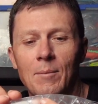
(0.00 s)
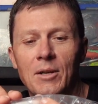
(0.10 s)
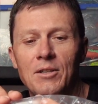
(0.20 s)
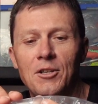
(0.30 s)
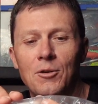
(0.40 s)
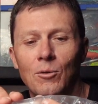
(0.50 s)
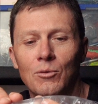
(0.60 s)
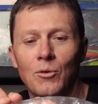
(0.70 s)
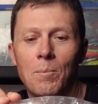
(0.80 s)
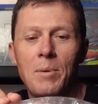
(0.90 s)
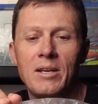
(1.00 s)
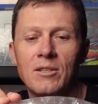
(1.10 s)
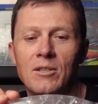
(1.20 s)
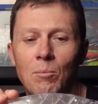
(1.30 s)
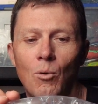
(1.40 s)
additional sort of pin
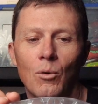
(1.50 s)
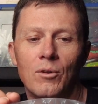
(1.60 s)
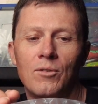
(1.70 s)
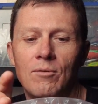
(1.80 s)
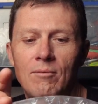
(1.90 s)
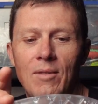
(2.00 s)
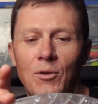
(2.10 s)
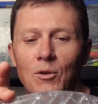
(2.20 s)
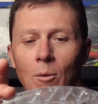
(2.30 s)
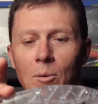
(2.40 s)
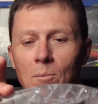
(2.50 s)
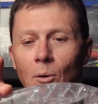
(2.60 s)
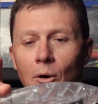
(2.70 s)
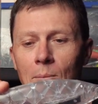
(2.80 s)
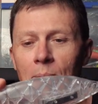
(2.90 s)
supports in the top and
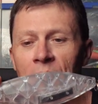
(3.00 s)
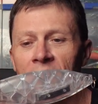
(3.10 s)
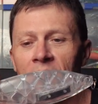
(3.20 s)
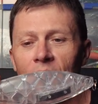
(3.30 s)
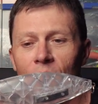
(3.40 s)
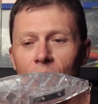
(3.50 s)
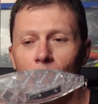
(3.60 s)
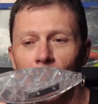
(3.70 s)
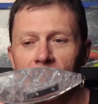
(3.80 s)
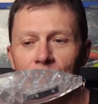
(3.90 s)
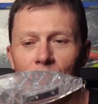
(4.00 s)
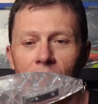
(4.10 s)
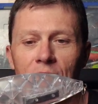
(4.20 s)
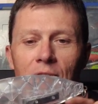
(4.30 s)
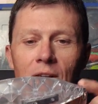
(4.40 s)
bottom of the body
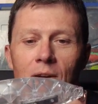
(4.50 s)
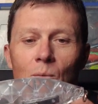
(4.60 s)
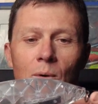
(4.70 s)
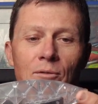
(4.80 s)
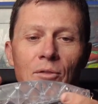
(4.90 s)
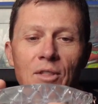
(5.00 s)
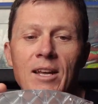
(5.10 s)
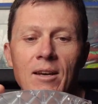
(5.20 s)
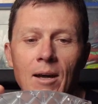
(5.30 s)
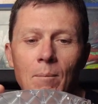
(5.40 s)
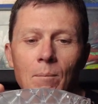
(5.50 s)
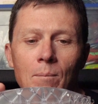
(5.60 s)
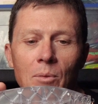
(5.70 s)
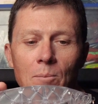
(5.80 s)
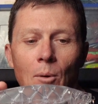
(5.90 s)
structure. We've thickened up
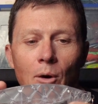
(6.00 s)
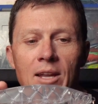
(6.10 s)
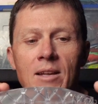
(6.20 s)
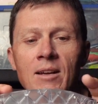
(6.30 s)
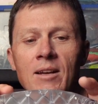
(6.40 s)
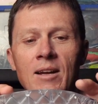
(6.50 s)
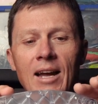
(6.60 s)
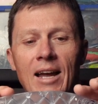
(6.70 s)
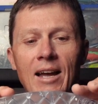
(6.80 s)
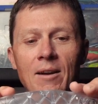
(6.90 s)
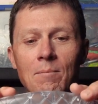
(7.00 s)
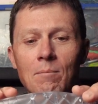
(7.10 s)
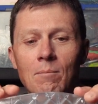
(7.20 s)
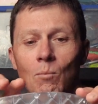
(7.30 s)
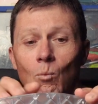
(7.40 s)
the body, and
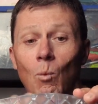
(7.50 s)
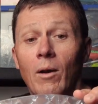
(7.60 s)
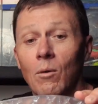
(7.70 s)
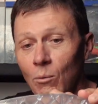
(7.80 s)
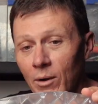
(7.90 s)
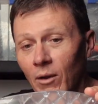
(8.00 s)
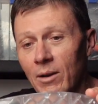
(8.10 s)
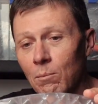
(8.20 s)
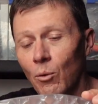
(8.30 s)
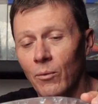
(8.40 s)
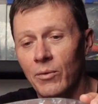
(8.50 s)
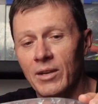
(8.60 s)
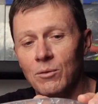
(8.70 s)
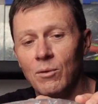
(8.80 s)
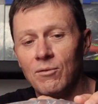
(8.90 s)
one of the really important
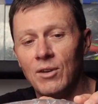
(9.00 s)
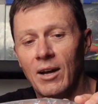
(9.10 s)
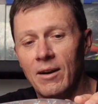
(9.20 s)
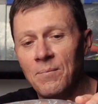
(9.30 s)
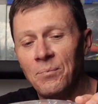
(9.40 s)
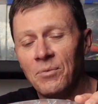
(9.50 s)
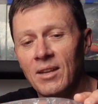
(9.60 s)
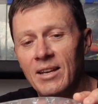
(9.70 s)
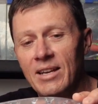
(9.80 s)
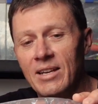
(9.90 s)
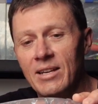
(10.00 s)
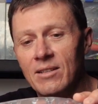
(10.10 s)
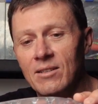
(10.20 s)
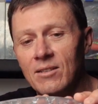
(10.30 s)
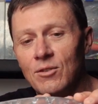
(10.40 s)
things we've done
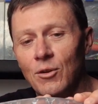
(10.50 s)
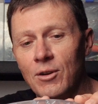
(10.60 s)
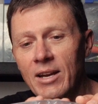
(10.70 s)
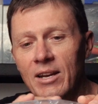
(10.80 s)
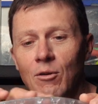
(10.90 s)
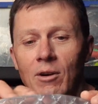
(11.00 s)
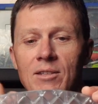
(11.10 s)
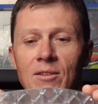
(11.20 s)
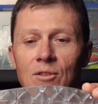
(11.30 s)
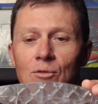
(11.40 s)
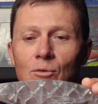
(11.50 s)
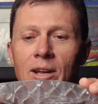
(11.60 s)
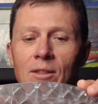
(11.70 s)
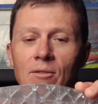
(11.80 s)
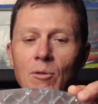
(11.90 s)
is to increase the
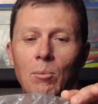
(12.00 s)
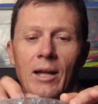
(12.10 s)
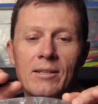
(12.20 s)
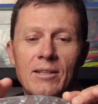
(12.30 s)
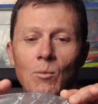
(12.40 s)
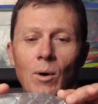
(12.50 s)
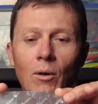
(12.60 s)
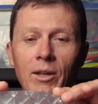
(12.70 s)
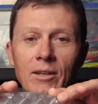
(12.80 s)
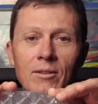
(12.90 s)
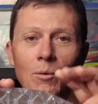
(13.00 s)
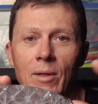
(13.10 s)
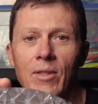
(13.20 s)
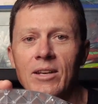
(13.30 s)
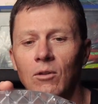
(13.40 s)
strength of the plastic welding. So
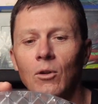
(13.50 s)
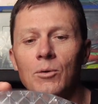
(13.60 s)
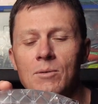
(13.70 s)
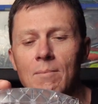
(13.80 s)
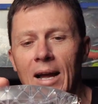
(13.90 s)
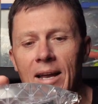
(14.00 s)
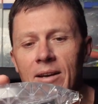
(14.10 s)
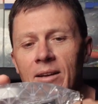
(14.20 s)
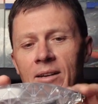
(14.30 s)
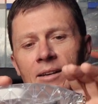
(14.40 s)
when these lures are made,